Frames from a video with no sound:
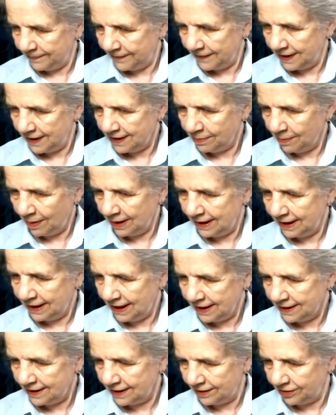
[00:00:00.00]
This one
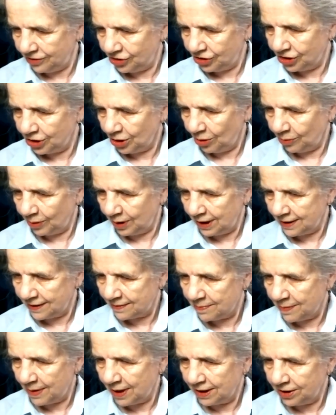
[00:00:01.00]
doesn't show it as
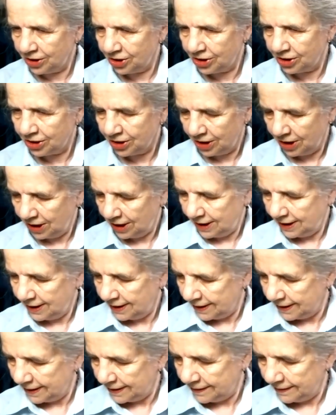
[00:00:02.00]
much,
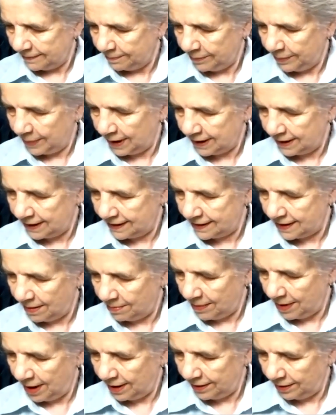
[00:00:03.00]
but
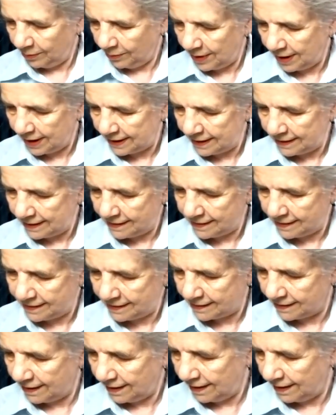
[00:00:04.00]
some other ones,